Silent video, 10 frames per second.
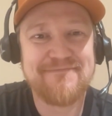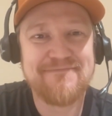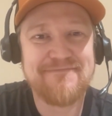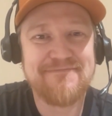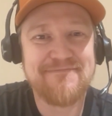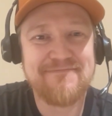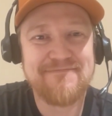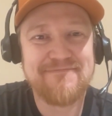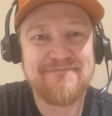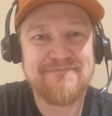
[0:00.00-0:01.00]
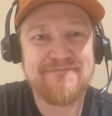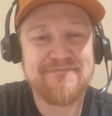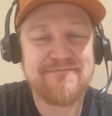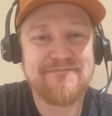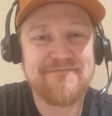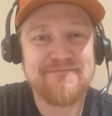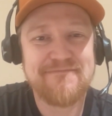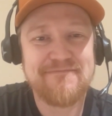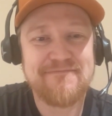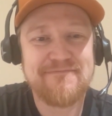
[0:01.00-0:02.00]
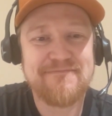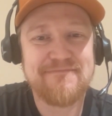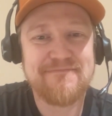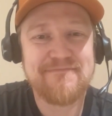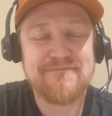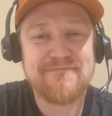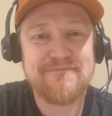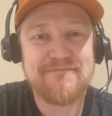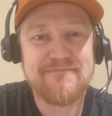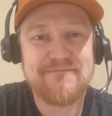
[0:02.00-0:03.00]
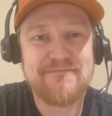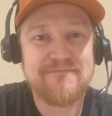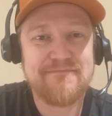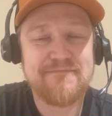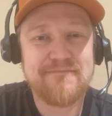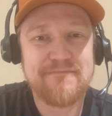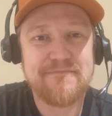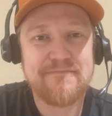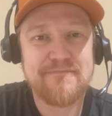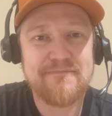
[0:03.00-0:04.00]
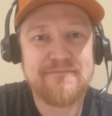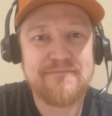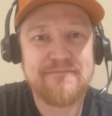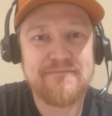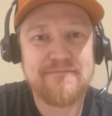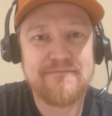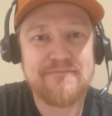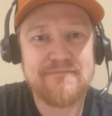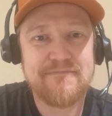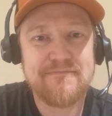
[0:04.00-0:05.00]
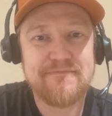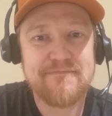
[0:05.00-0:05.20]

[no speech]